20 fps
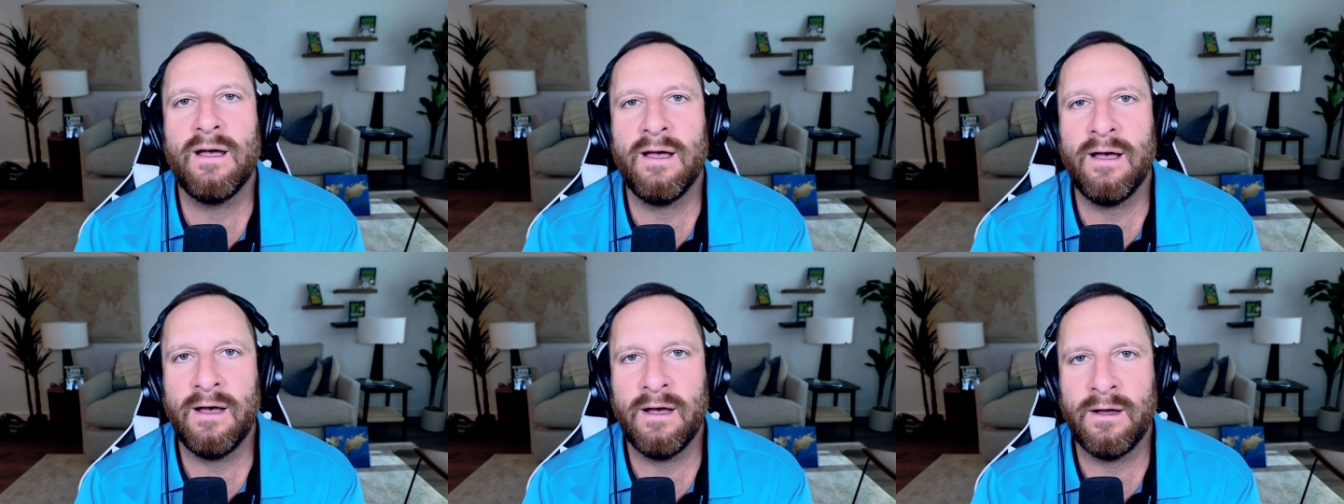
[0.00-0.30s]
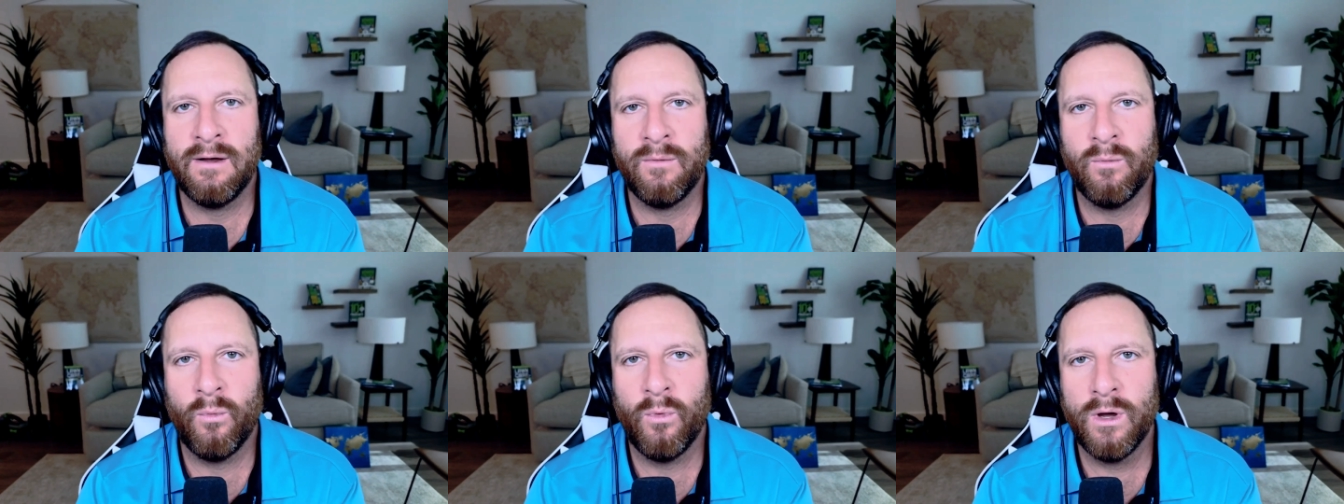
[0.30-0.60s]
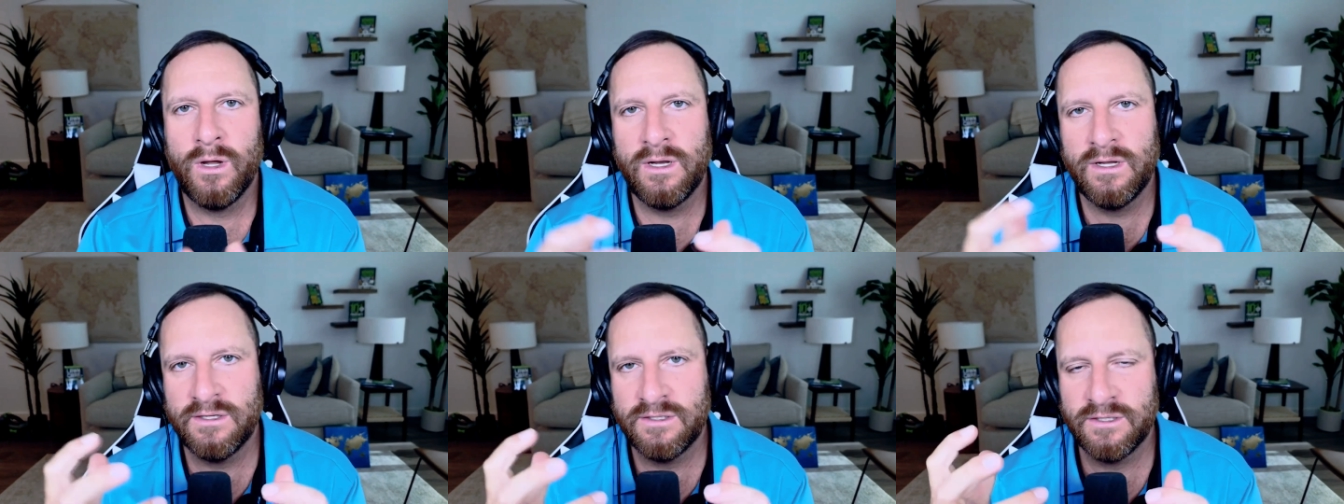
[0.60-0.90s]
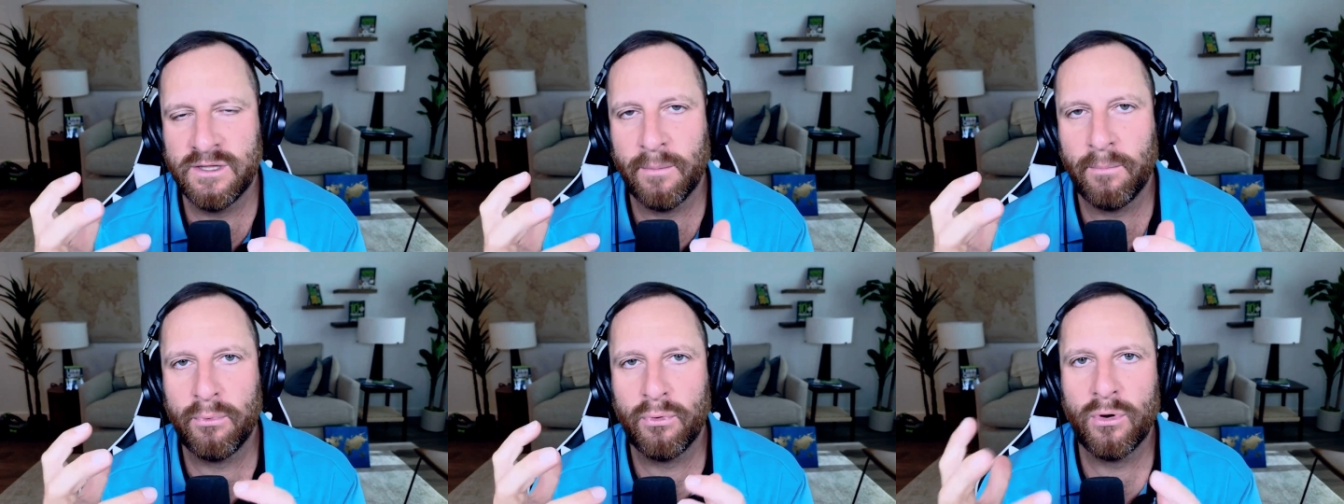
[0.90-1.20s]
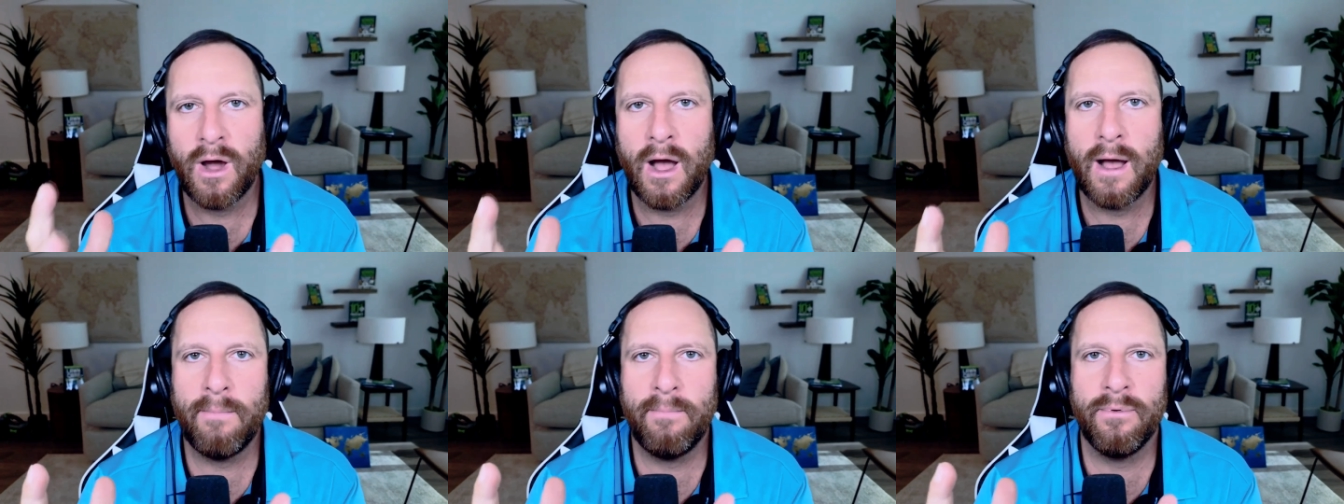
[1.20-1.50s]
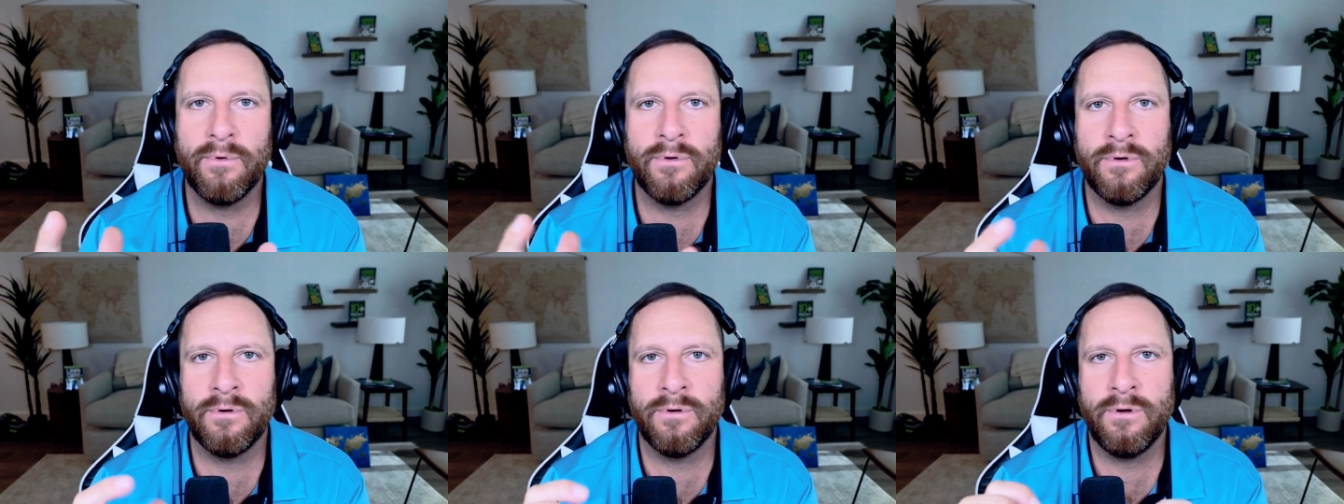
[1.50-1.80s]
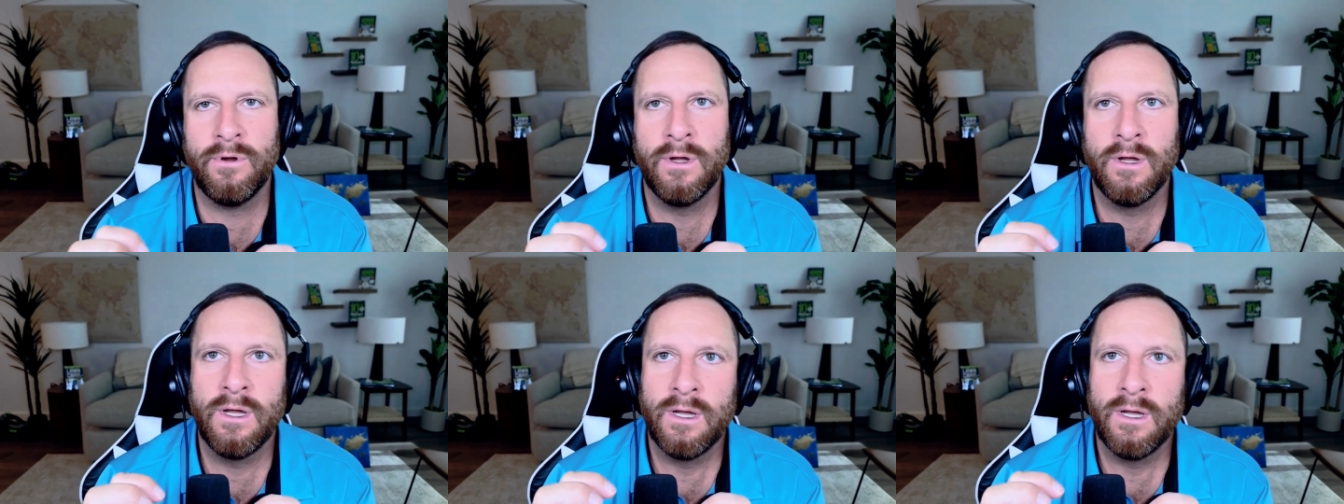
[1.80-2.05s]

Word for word: uh, what is the proper